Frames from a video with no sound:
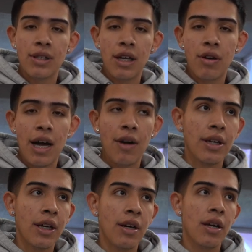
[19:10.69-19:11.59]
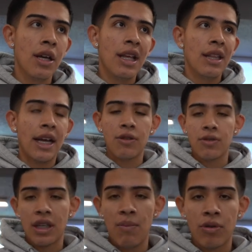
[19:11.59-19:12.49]
that are out here, like those
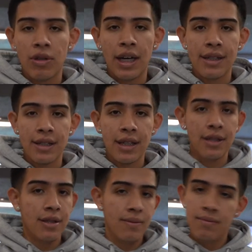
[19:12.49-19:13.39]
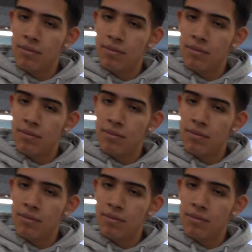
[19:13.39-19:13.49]
chemical guys guns.